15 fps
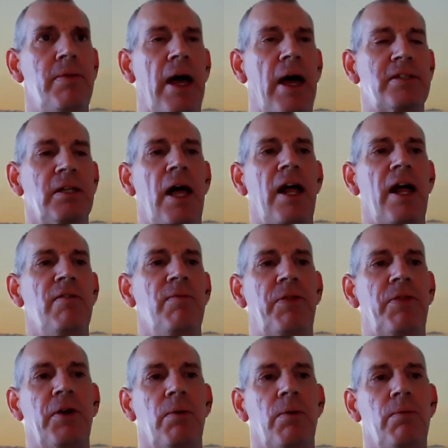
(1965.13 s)
that's a lot of
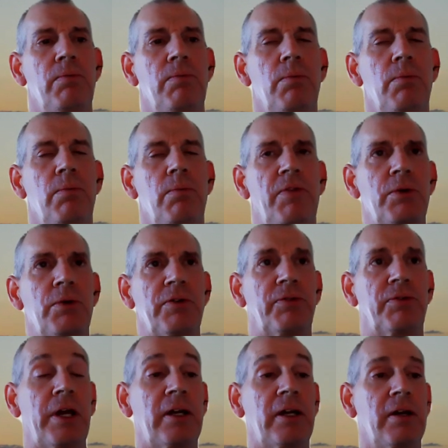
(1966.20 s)
what they were
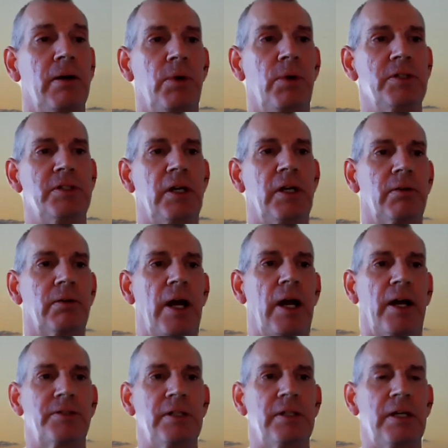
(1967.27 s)
doing for income, was their
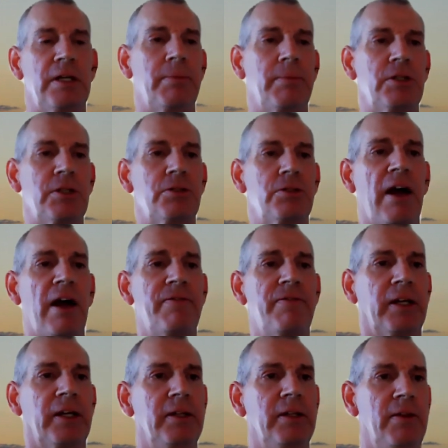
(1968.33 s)
actually incoming
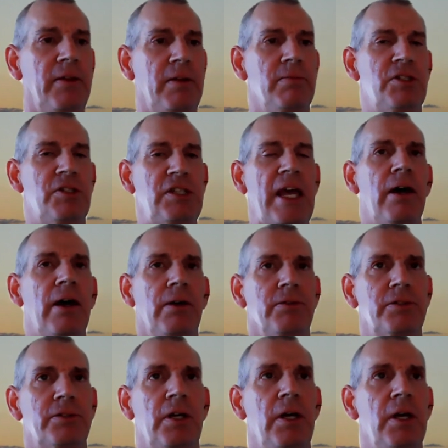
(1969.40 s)
traffic and then
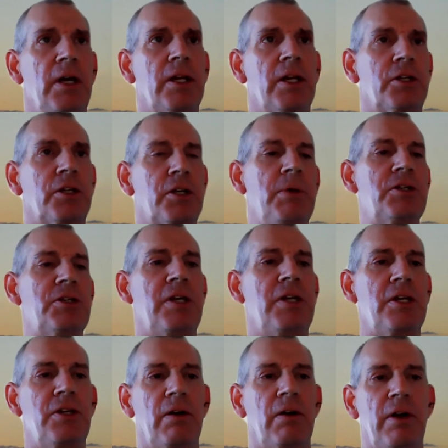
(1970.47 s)
sales and
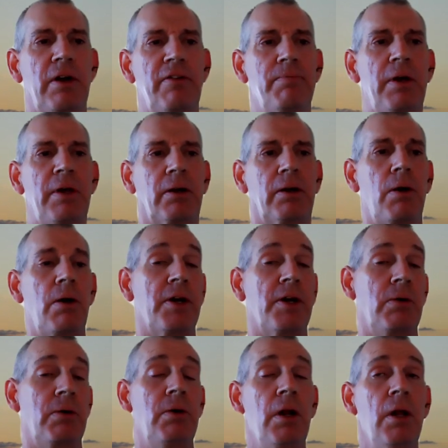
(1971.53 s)
commissions they generate from there going
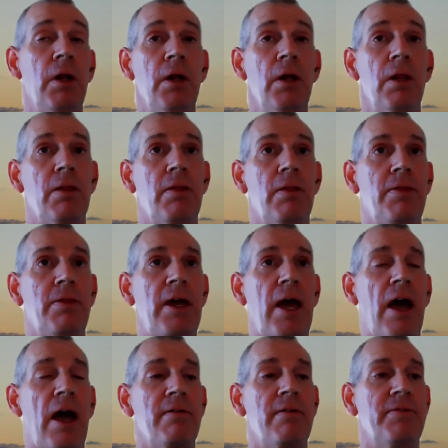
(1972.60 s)
there. So
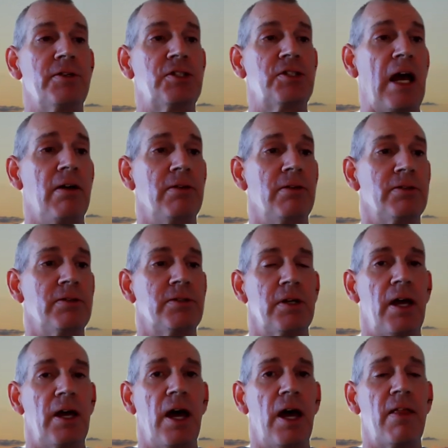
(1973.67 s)
they have a
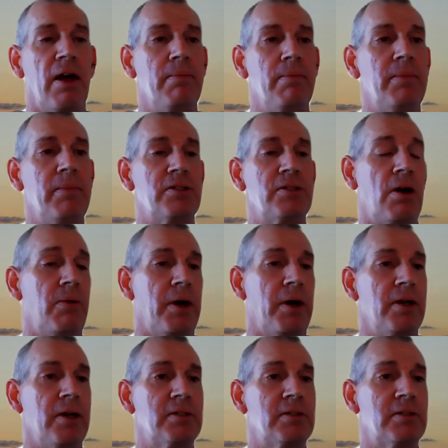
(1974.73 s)
challenge ahead of them, as
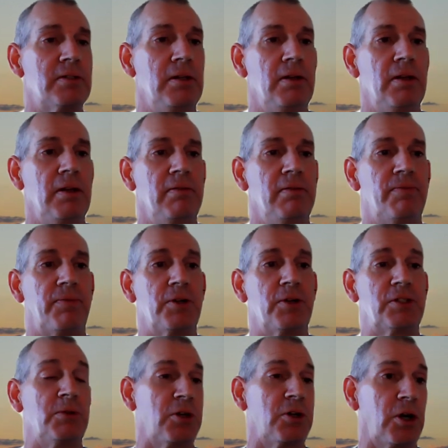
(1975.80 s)
always. And
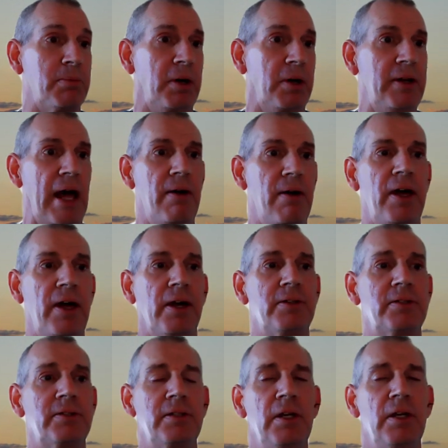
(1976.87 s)
first it was Irma, now
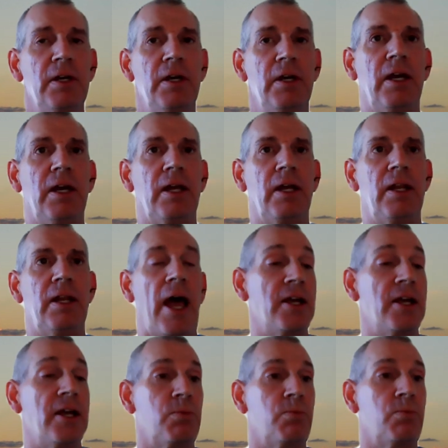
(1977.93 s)
this. And
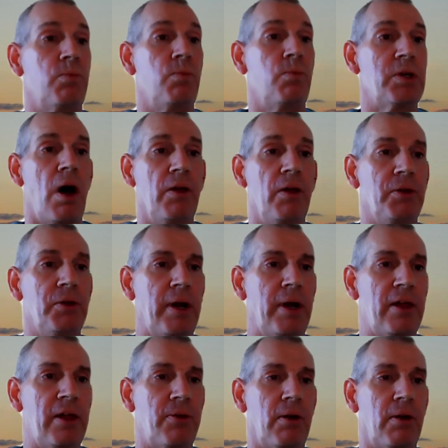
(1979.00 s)
as we all do,
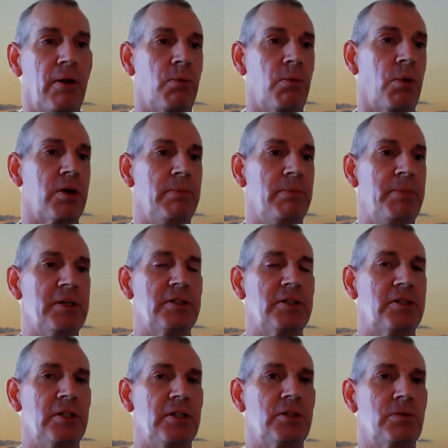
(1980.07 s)
and I thought her award to
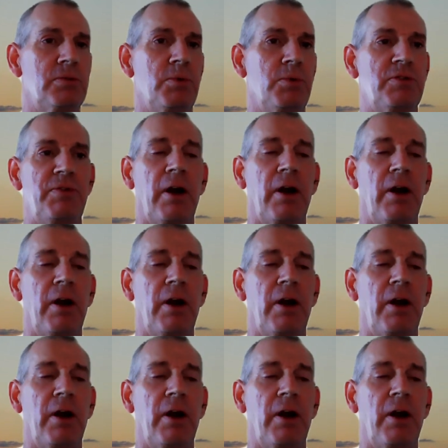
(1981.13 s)
businesses was